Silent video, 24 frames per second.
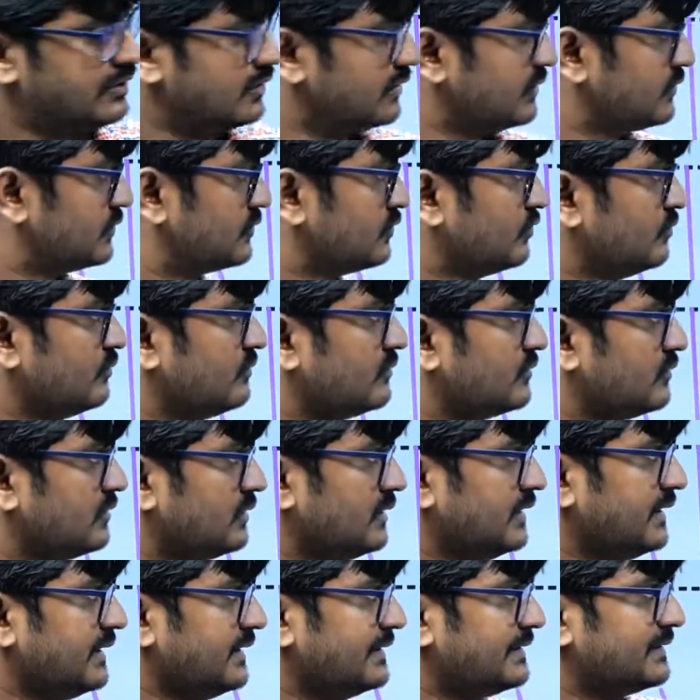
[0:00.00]
zoom,
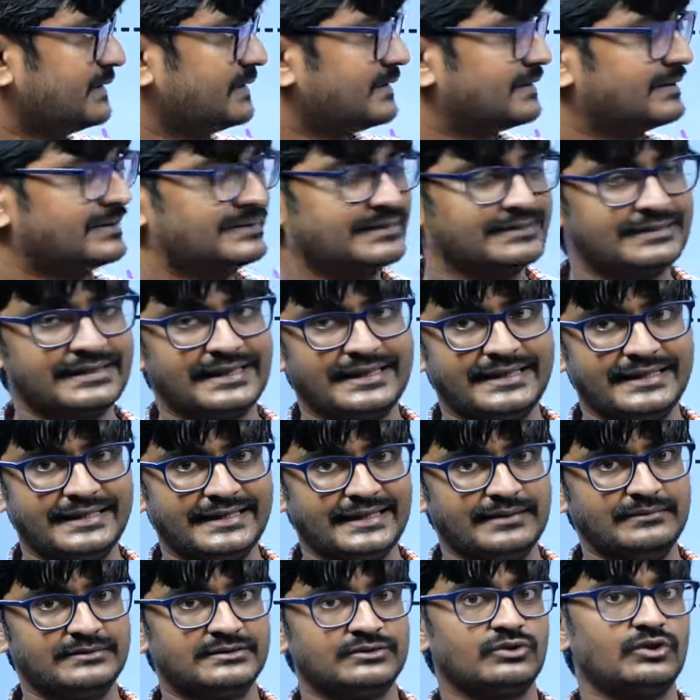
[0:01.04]
it is 30
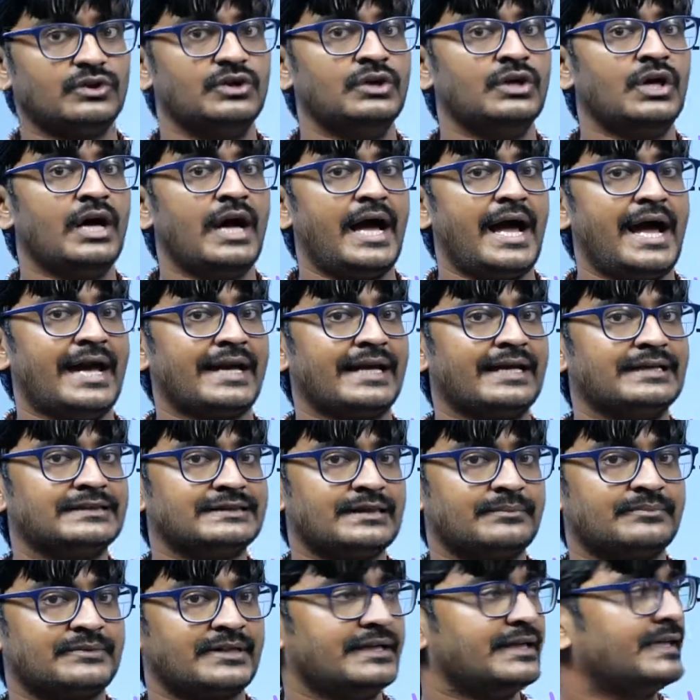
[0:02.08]
times. So angle
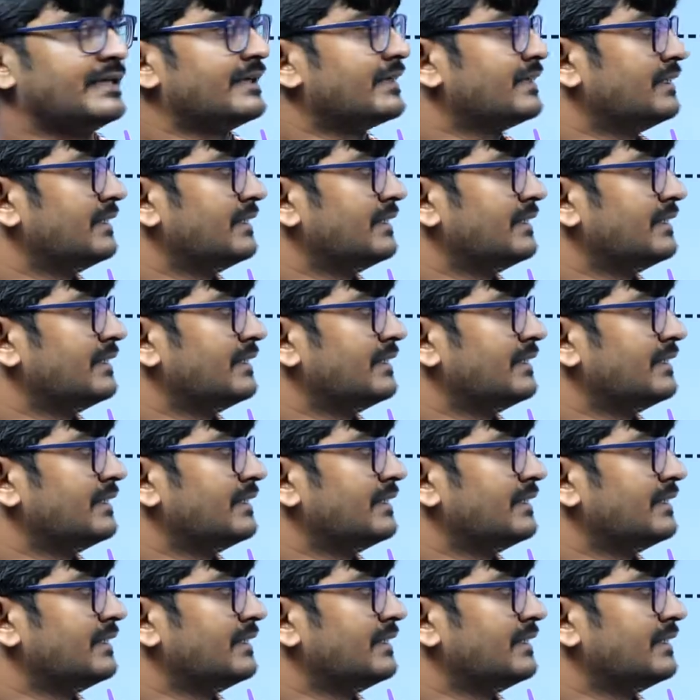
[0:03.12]
subtended